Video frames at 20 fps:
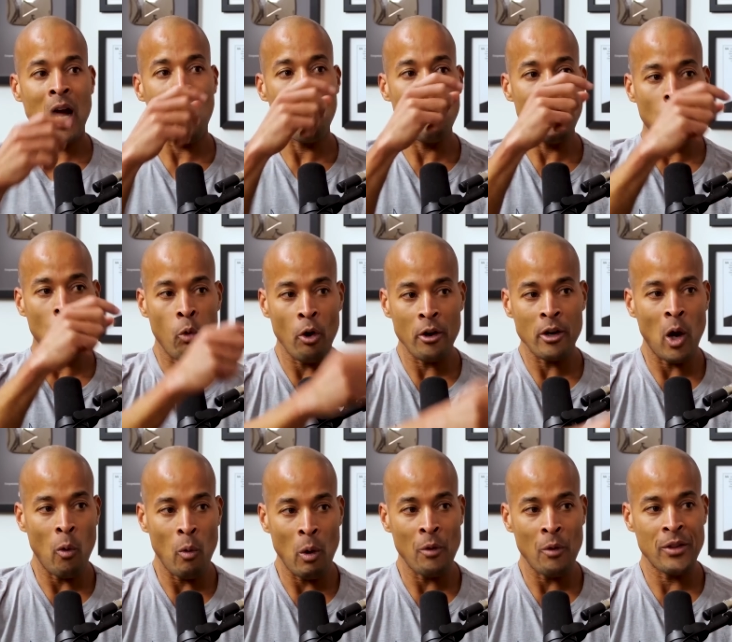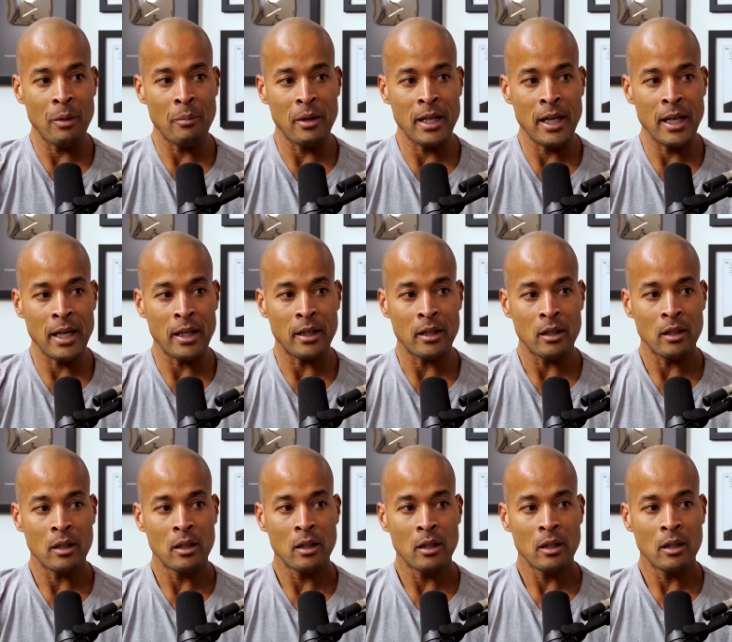I went one on one with them
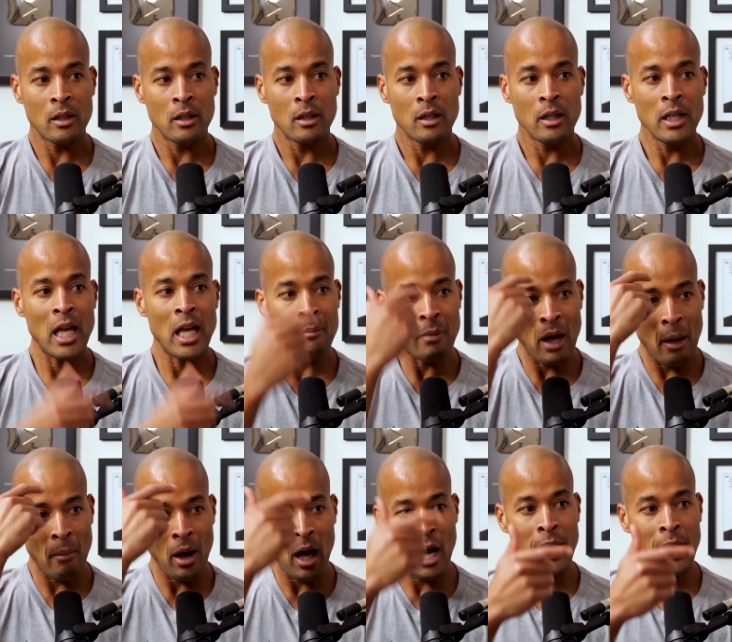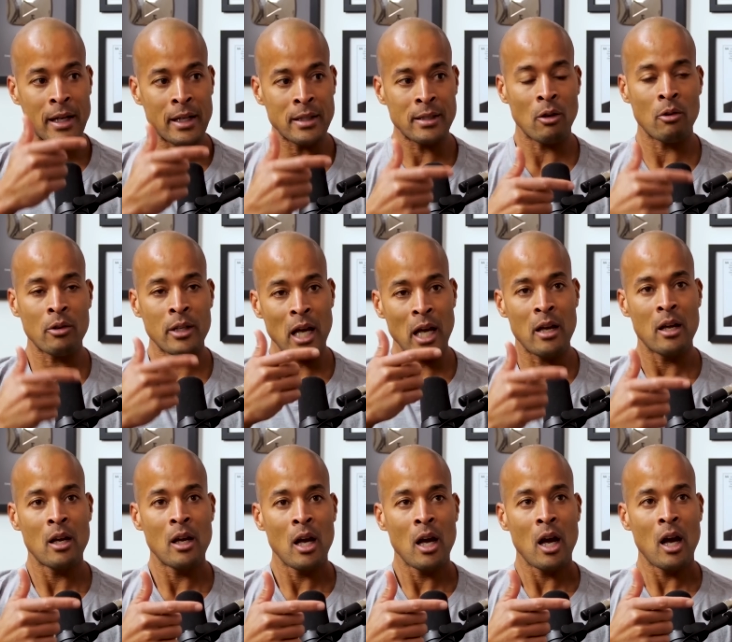again in my mind and said,
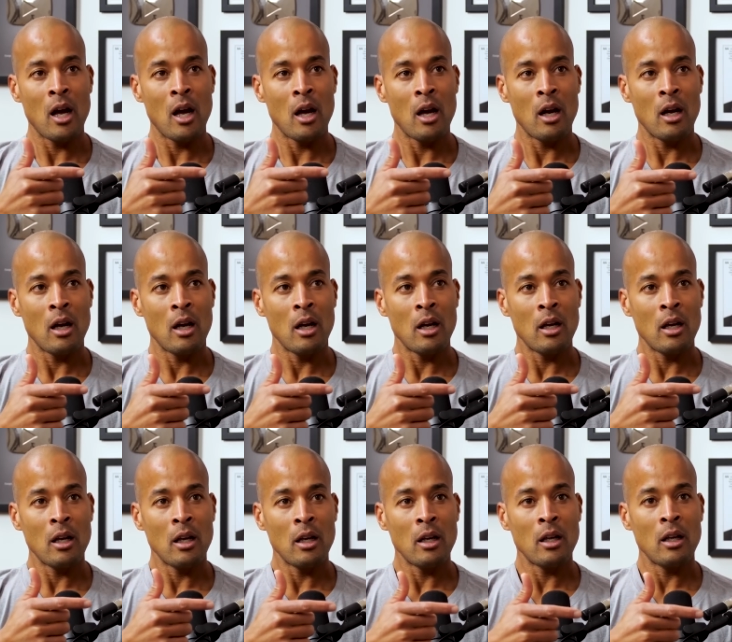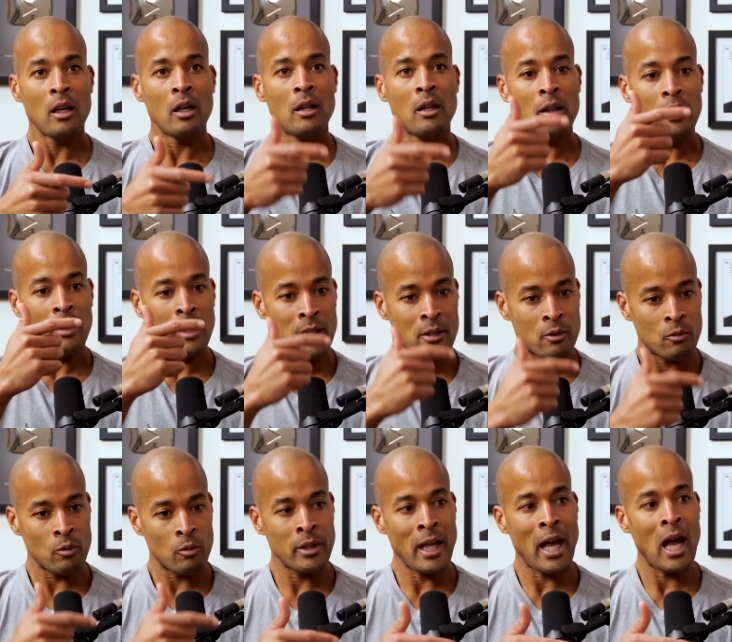okay,
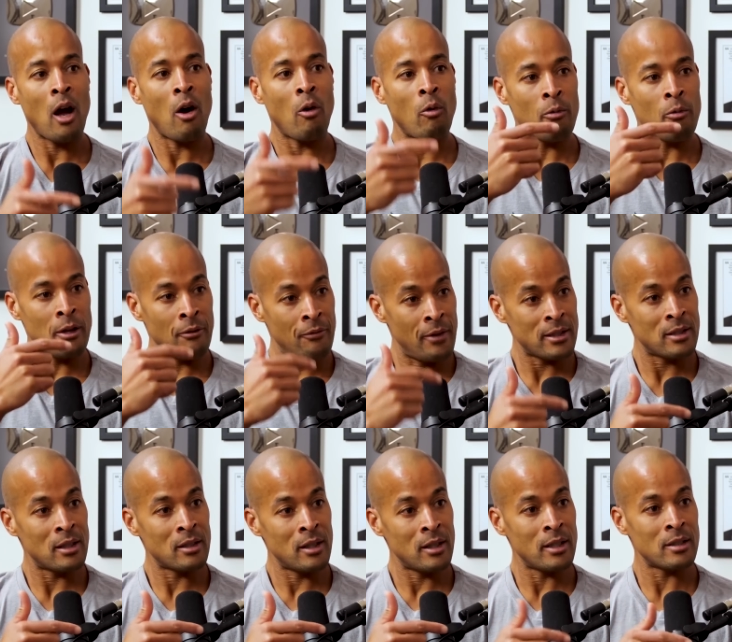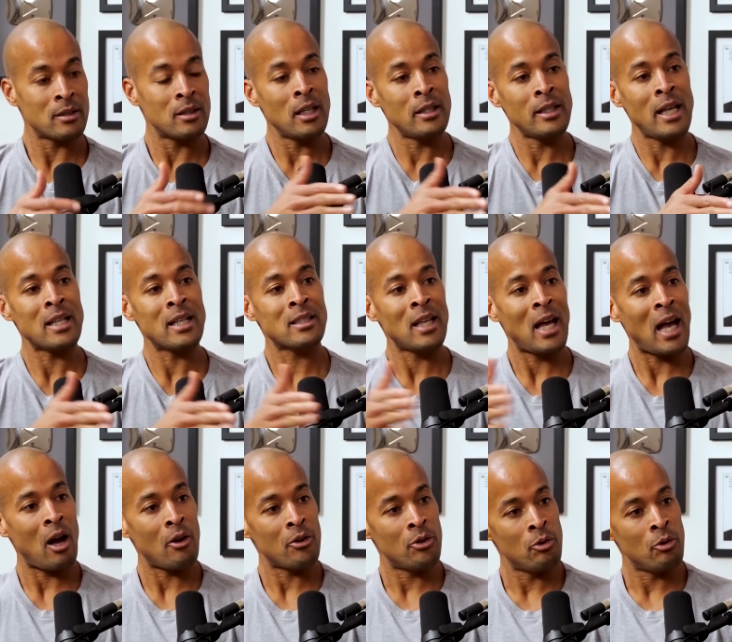let's now revisit this. And that's
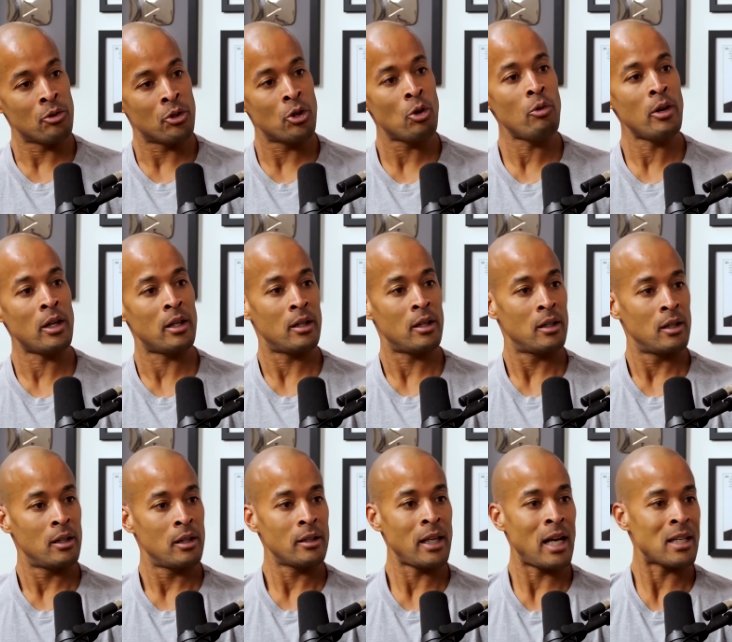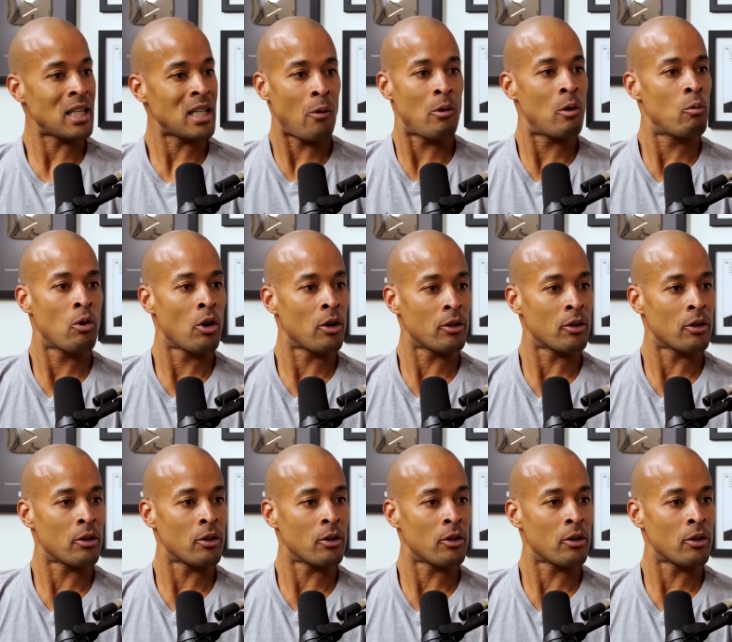how you do it. That's how it mm.